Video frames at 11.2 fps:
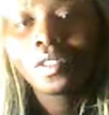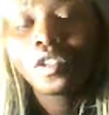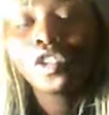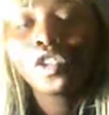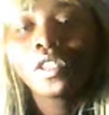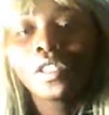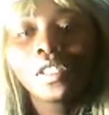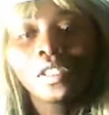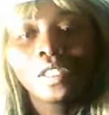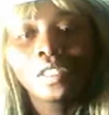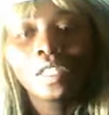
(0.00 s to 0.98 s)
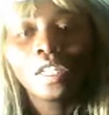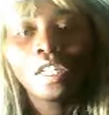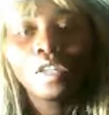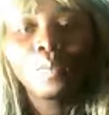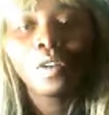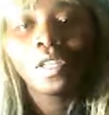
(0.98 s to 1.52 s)
Your son is the
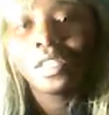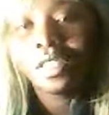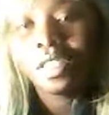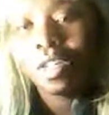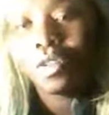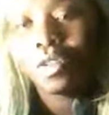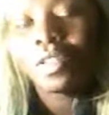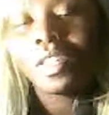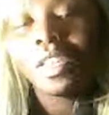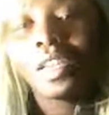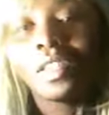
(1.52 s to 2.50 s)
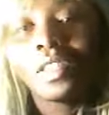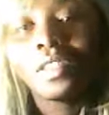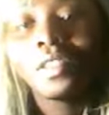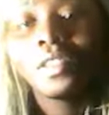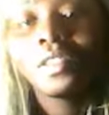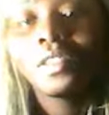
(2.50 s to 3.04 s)
little boy still over there.
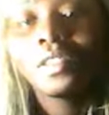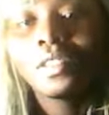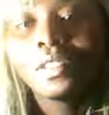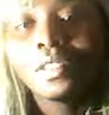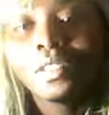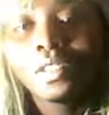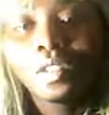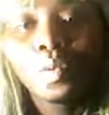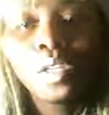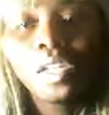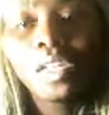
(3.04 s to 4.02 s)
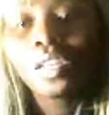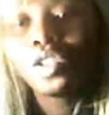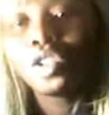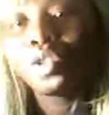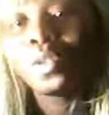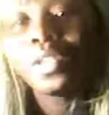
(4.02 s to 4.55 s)
The one year,
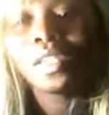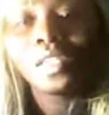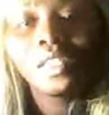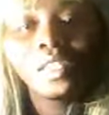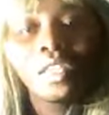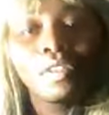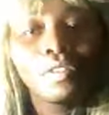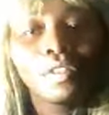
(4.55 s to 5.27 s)
the two year, the three,